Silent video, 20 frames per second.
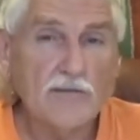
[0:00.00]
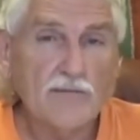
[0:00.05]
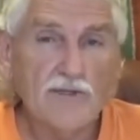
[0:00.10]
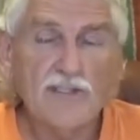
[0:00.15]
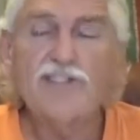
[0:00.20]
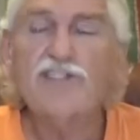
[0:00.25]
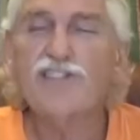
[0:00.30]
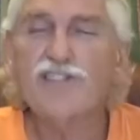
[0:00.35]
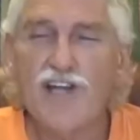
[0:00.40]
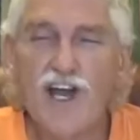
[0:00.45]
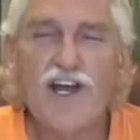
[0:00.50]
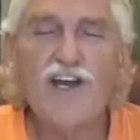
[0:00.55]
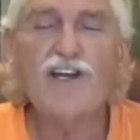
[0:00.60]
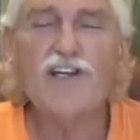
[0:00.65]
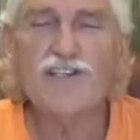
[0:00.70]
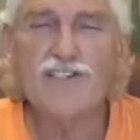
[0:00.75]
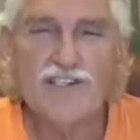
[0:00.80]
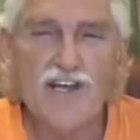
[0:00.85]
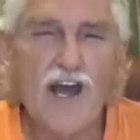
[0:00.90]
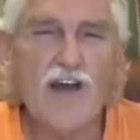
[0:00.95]
But she's
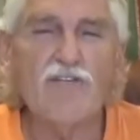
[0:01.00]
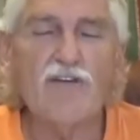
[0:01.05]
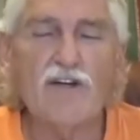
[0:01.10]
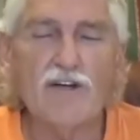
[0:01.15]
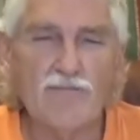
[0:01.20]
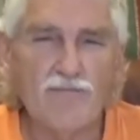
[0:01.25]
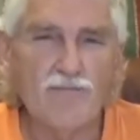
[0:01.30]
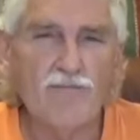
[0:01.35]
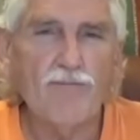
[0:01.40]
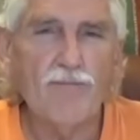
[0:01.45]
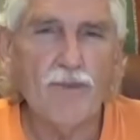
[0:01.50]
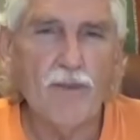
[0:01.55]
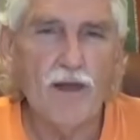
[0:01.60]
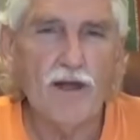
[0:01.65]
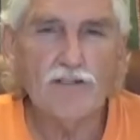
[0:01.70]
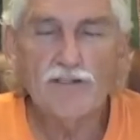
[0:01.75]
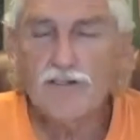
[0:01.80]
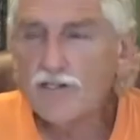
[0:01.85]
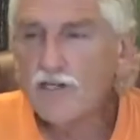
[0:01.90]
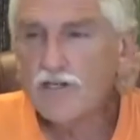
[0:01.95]
87,
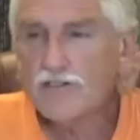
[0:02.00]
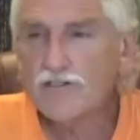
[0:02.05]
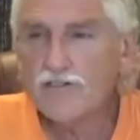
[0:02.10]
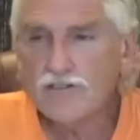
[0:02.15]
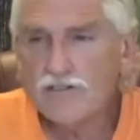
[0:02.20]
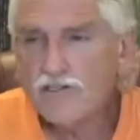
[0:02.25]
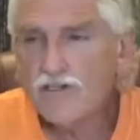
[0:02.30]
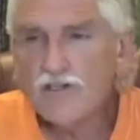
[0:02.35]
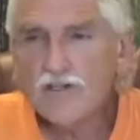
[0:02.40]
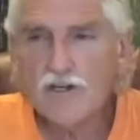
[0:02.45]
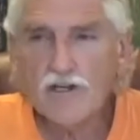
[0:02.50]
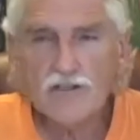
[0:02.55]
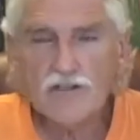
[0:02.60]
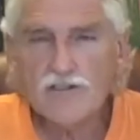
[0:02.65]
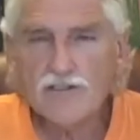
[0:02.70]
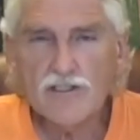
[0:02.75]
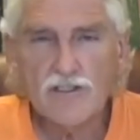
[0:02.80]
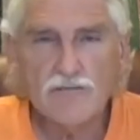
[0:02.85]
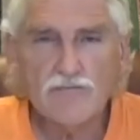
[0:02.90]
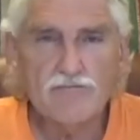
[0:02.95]
and she doesn't see
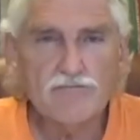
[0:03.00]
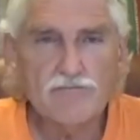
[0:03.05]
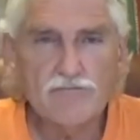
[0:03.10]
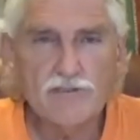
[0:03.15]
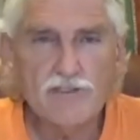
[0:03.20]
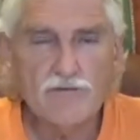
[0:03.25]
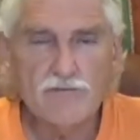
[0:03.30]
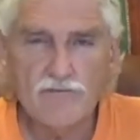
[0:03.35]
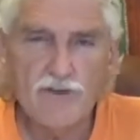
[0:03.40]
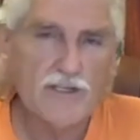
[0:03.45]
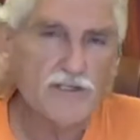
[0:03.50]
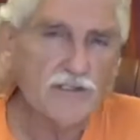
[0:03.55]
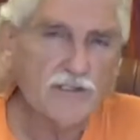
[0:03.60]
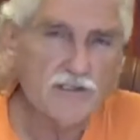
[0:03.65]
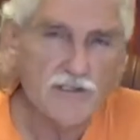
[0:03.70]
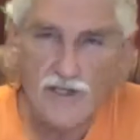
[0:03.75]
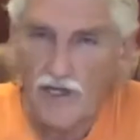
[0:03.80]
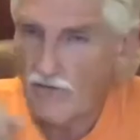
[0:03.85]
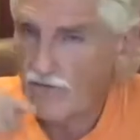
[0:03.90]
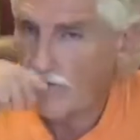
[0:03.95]
that she can fix
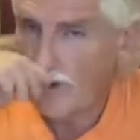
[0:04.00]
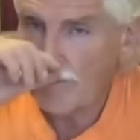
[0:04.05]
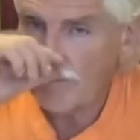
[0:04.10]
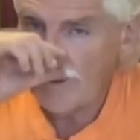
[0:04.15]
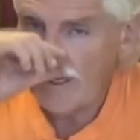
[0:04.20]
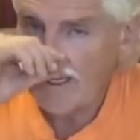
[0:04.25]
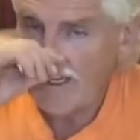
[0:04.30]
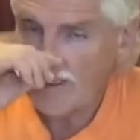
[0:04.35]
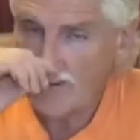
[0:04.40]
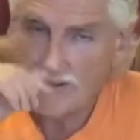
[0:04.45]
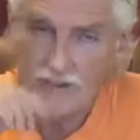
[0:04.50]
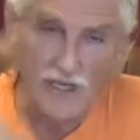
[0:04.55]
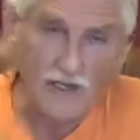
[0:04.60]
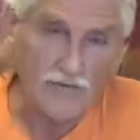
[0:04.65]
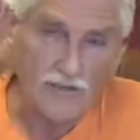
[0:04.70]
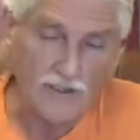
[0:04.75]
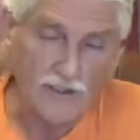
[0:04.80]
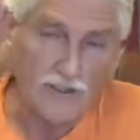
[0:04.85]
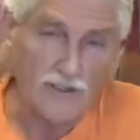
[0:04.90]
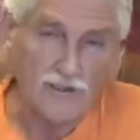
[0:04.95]
herself up at
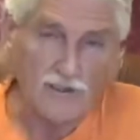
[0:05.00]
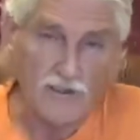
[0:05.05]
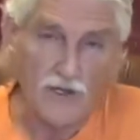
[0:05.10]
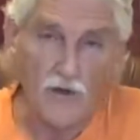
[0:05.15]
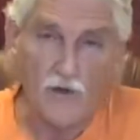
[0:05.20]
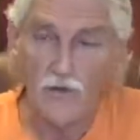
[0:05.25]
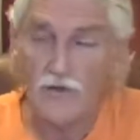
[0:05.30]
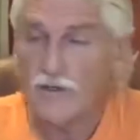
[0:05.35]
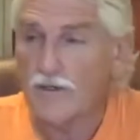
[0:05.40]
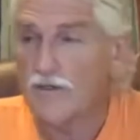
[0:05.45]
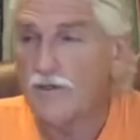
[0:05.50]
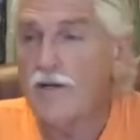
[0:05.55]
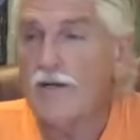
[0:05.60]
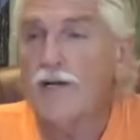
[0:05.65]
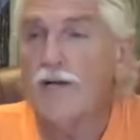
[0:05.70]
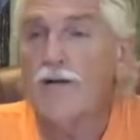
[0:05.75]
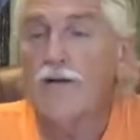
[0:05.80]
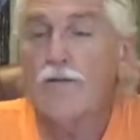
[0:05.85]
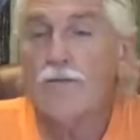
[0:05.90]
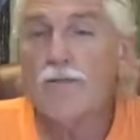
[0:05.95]
87 years old, and
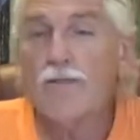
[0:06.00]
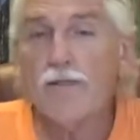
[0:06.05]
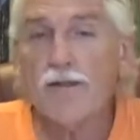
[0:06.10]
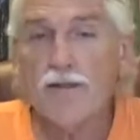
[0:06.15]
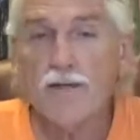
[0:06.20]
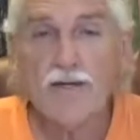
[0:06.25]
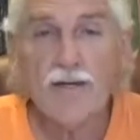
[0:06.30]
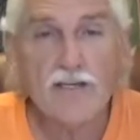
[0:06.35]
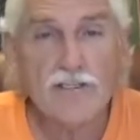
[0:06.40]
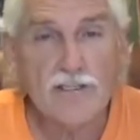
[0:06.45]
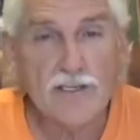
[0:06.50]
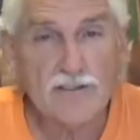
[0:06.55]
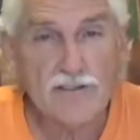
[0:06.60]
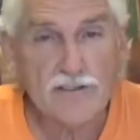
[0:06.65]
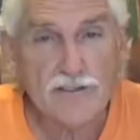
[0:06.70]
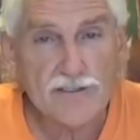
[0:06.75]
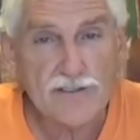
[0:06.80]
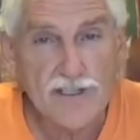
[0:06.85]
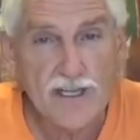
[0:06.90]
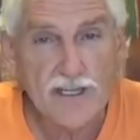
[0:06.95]
she doesn't
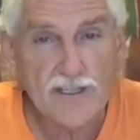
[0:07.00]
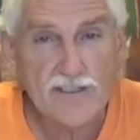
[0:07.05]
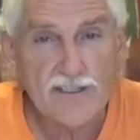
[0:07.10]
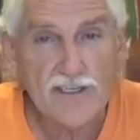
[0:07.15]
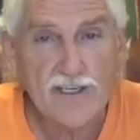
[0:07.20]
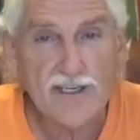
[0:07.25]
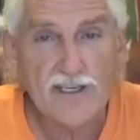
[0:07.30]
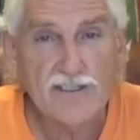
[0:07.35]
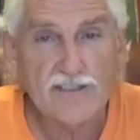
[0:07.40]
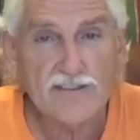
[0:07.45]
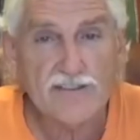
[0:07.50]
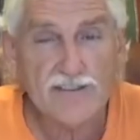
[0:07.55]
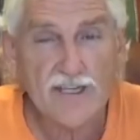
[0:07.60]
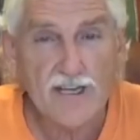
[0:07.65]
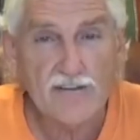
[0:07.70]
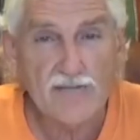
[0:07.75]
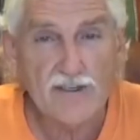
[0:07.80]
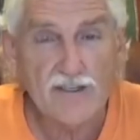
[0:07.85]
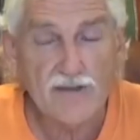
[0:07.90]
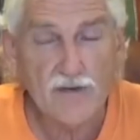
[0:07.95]
understand that
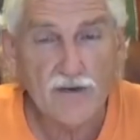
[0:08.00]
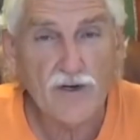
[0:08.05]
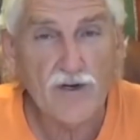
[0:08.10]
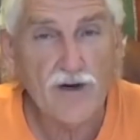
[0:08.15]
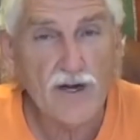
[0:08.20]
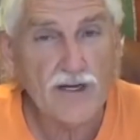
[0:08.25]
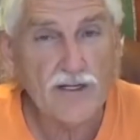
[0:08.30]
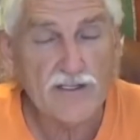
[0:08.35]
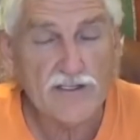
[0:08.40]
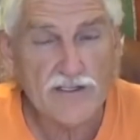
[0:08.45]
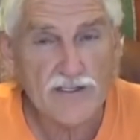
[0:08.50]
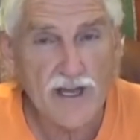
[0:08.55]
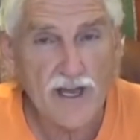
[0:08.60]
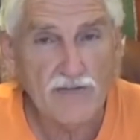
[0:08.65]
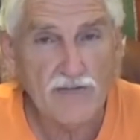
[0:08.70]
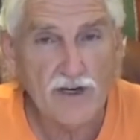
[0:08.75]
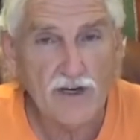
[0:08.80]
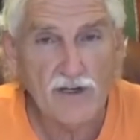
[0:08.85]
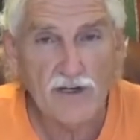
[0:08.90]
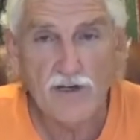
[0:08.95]
87, if you're
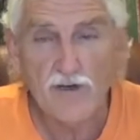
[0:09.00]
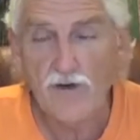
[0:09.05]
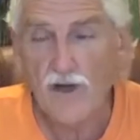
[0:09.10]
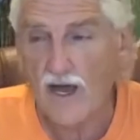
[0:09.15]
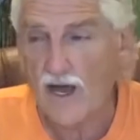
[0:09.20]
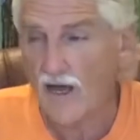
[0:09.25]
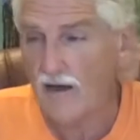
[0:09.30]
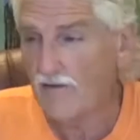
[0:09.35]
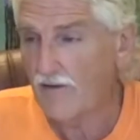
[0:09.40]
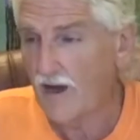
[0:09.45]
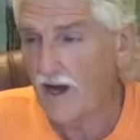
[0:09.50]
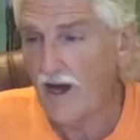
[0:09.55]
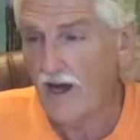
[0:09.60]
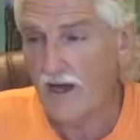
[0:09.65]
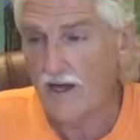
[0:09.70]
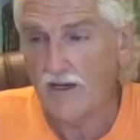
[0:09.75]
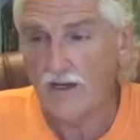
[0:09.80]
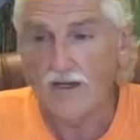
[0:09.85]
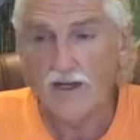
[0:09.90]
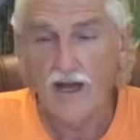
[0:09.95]
87 and you have
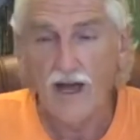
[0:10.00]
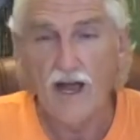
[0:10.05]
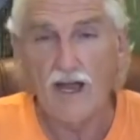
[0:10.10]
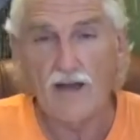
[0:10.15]
a